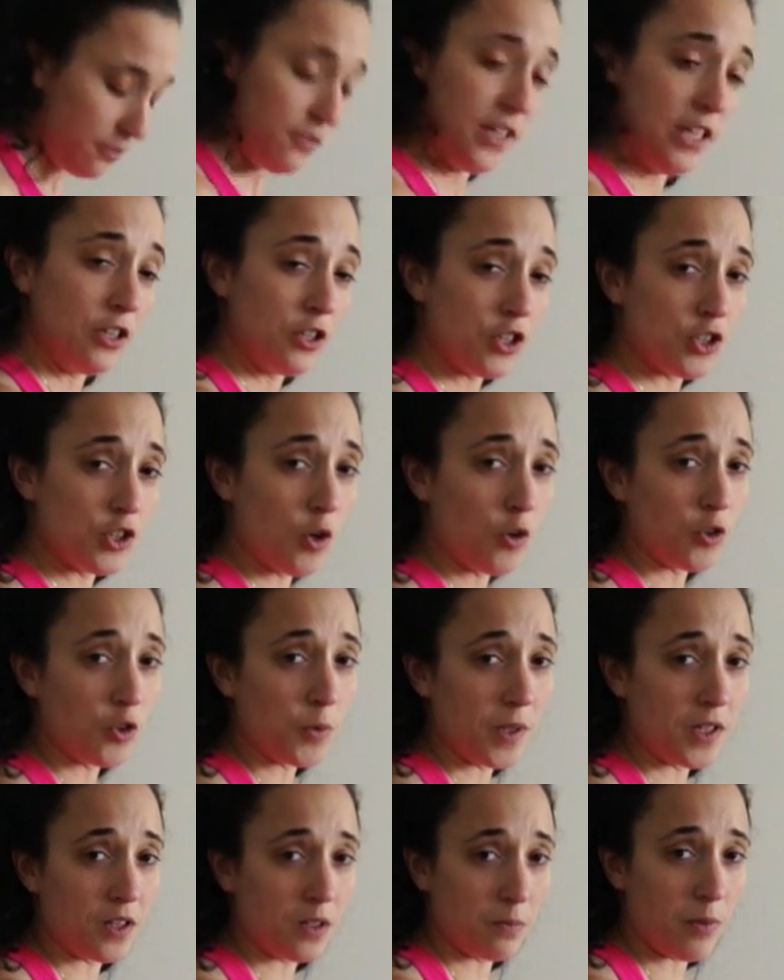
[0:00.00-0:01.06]
Feet are shoulder
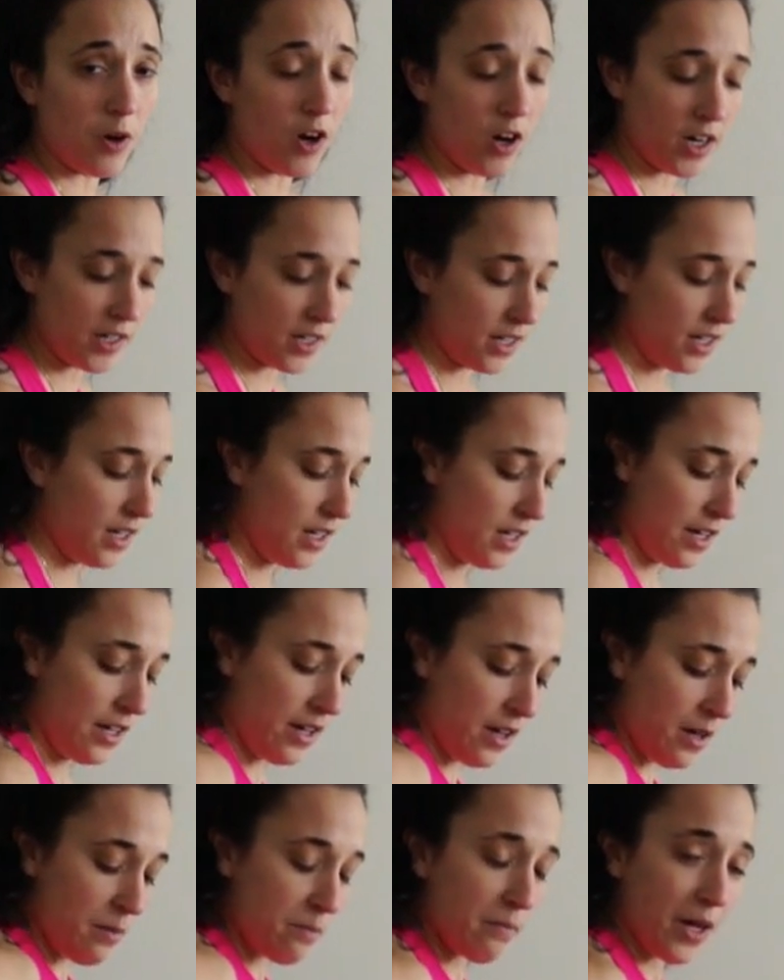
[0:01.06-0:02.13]
width apart.
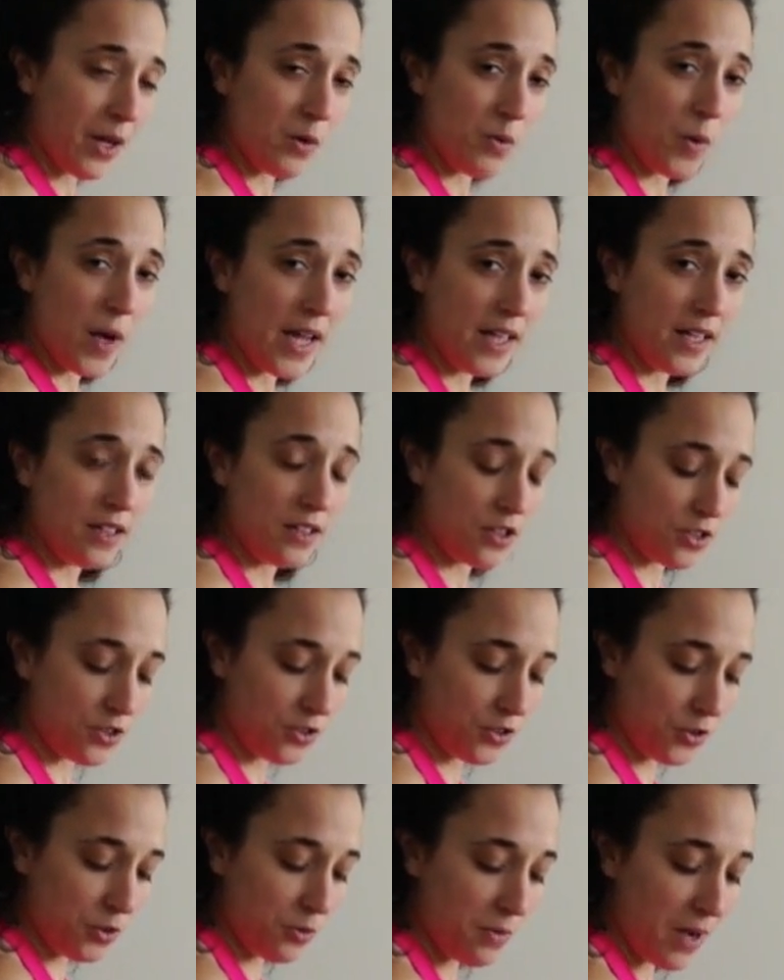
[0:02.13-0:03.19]
My weight is
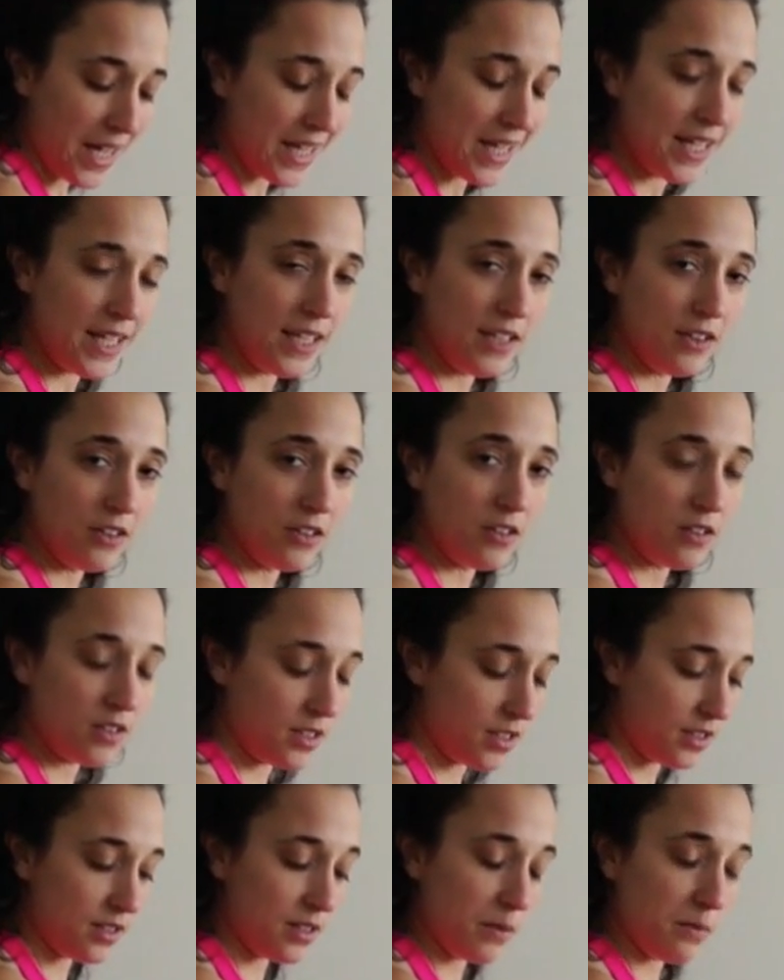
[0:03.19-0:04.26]
through my
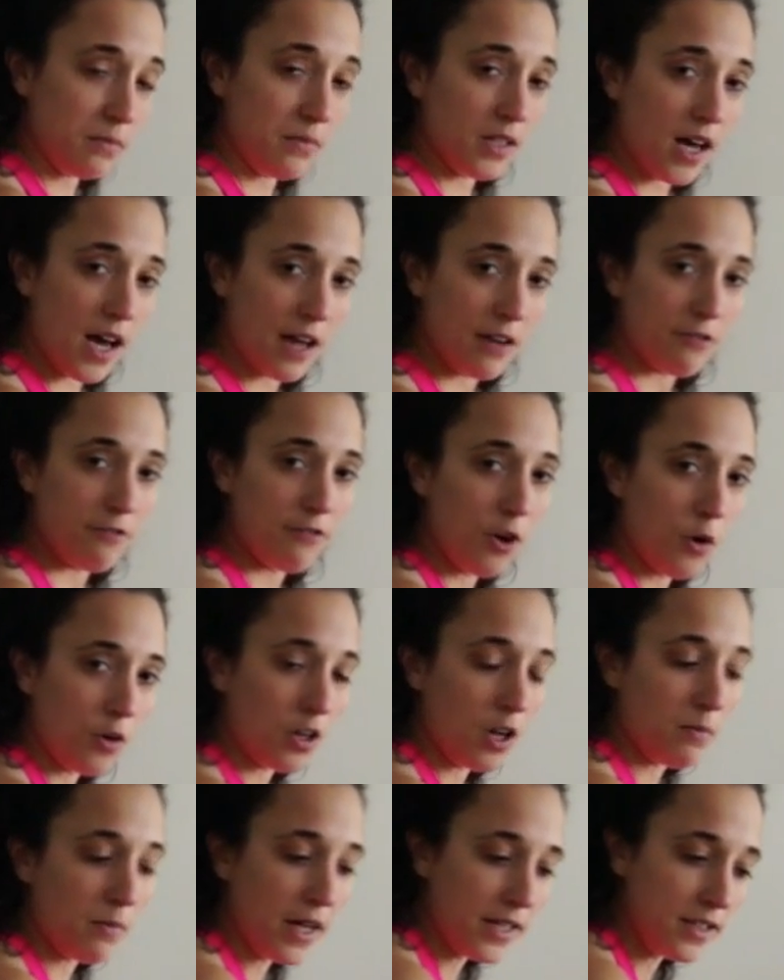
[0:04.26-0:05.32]
heels. I'm not forward
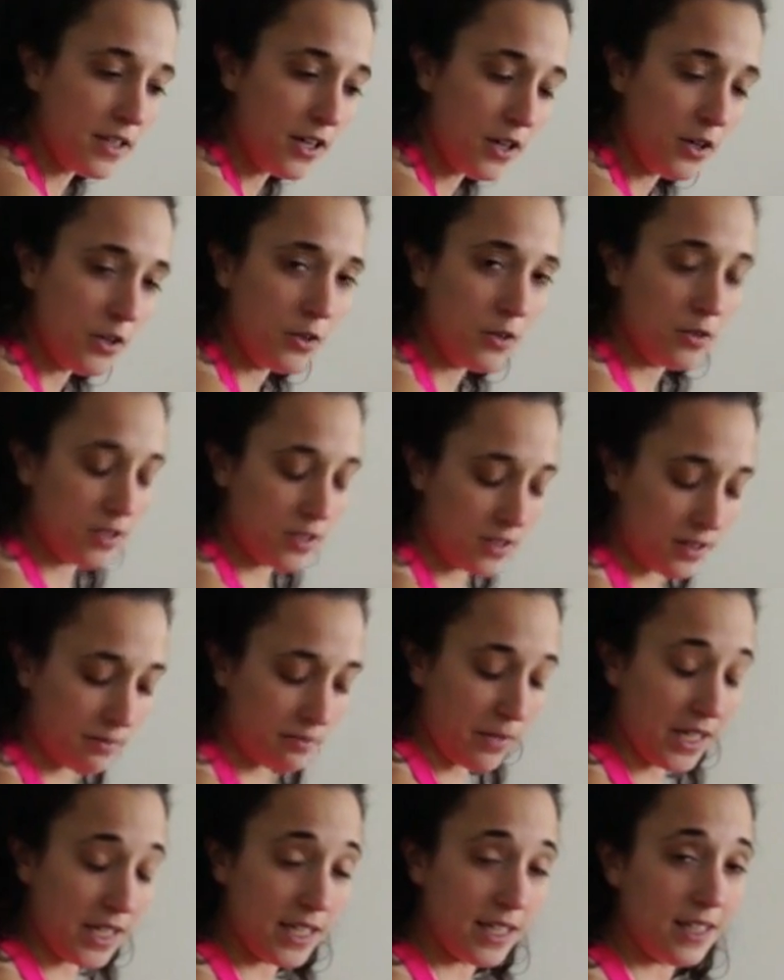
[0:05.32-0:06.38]
on my toes.
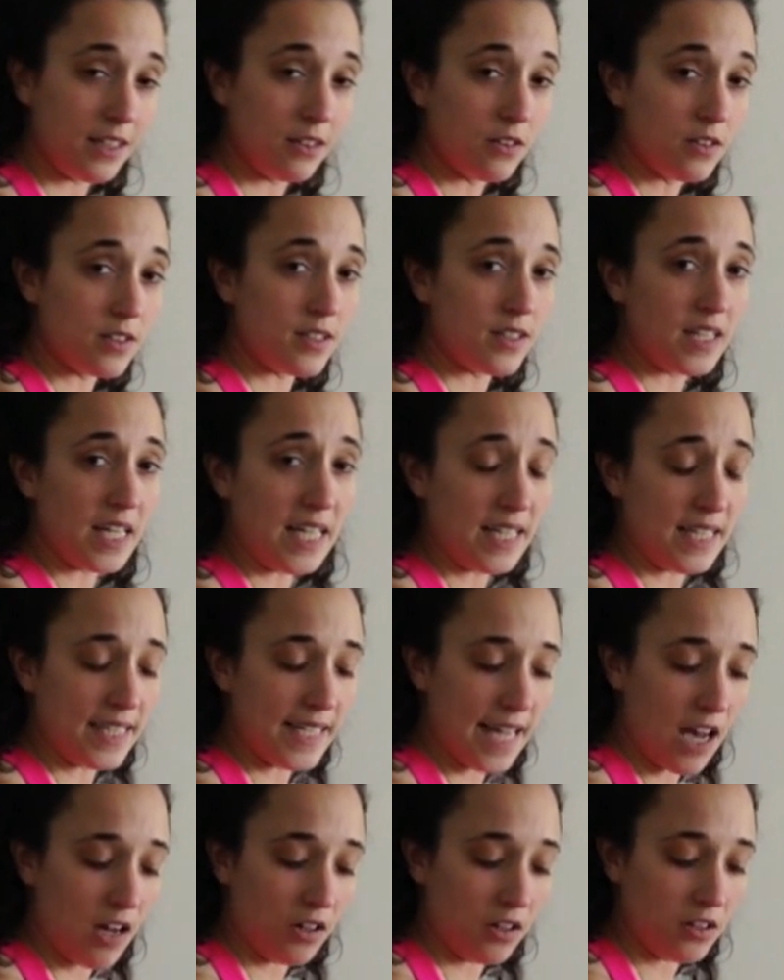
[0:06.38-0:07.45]
My heels stay
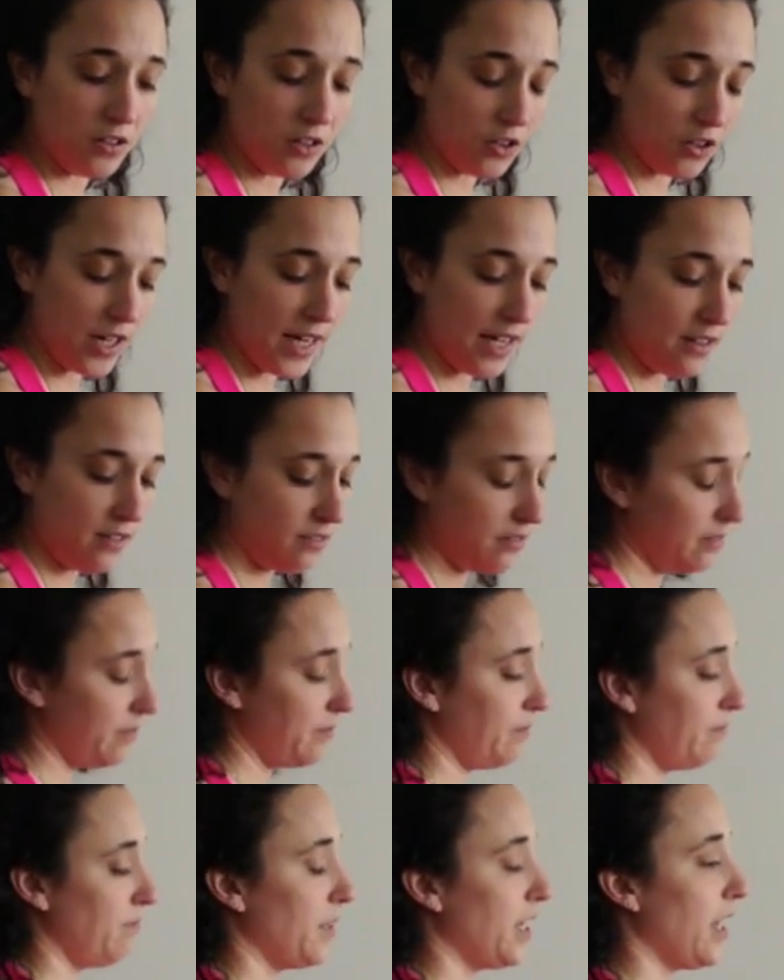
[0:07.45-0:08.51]
down on the ground,
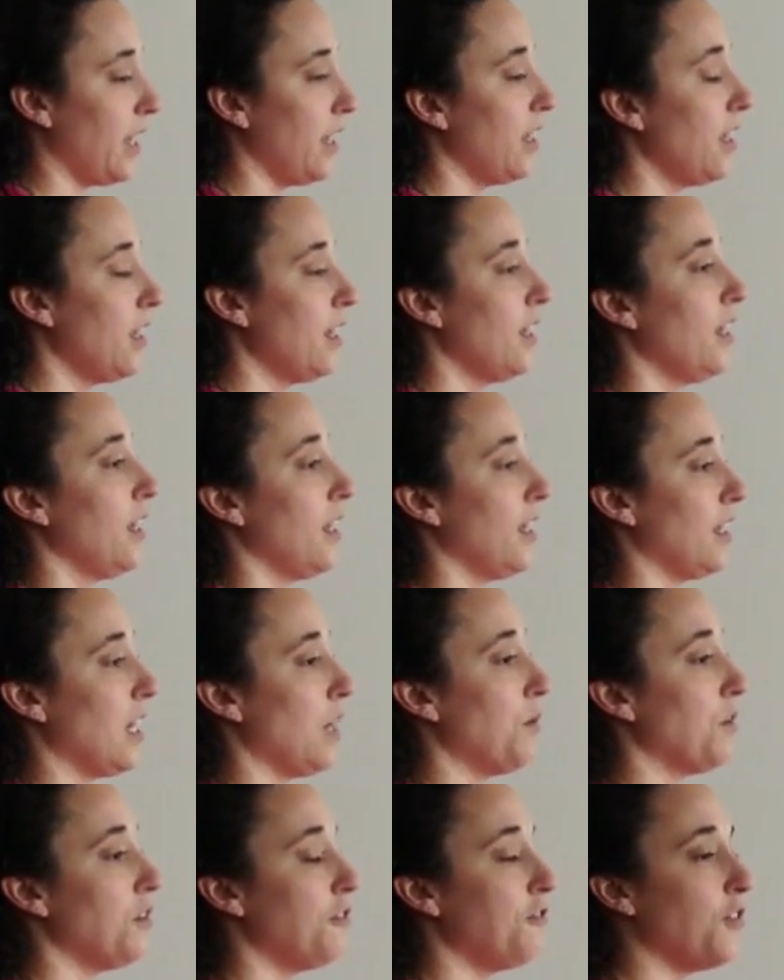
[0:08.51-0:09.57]
okay? And
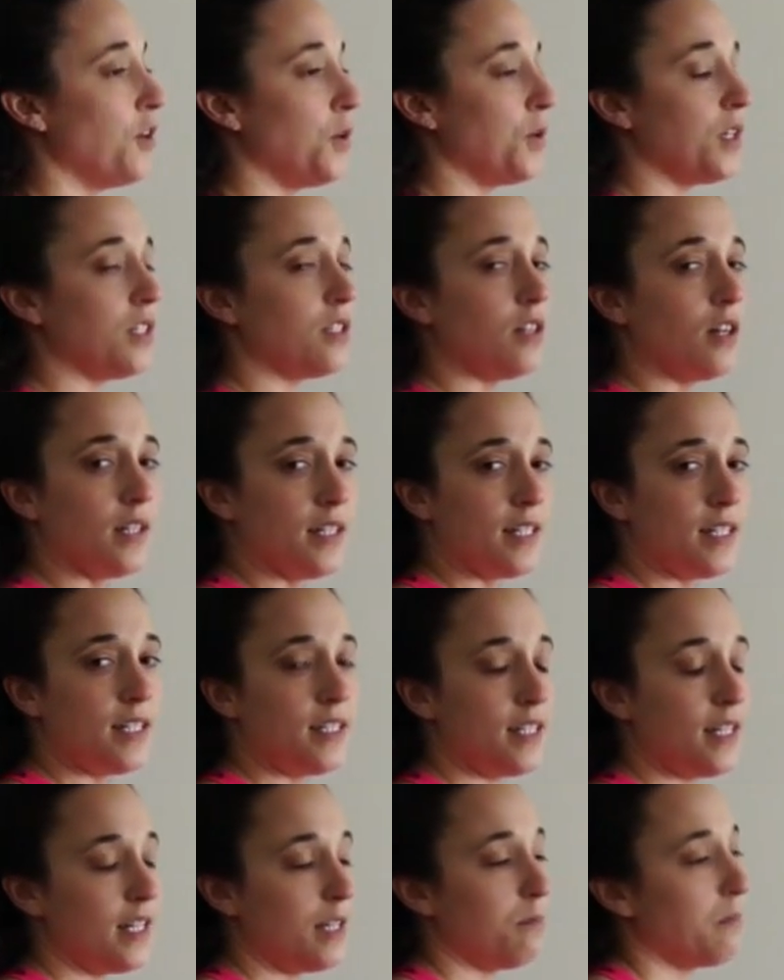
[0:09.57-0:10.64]
I want to focus on
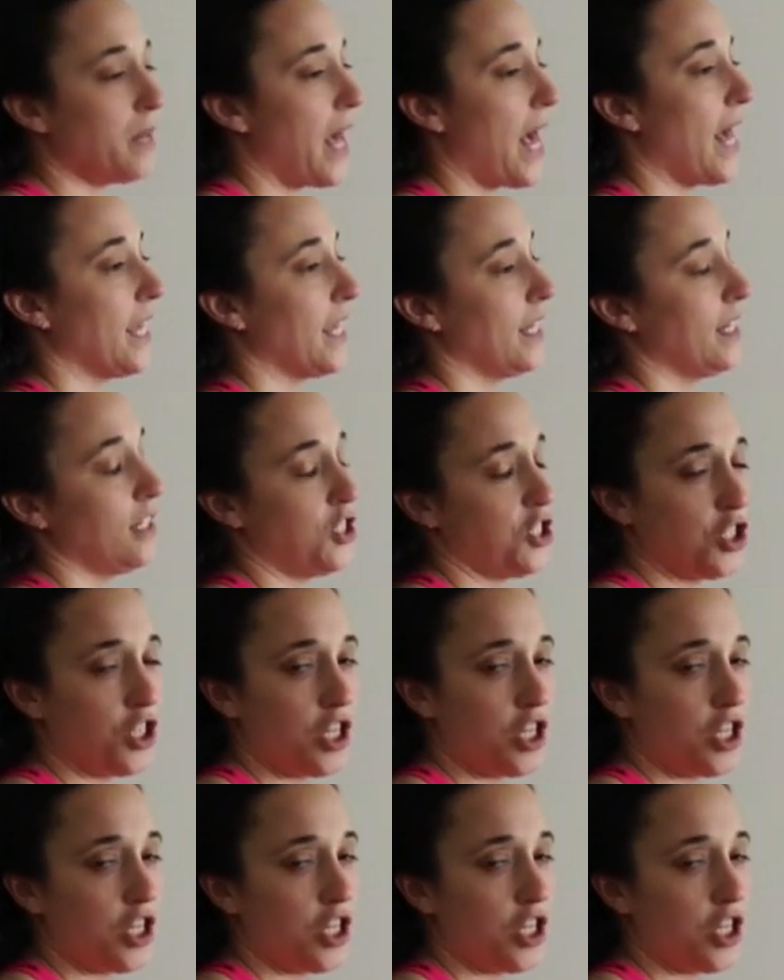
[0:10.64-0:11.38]
sitting back in a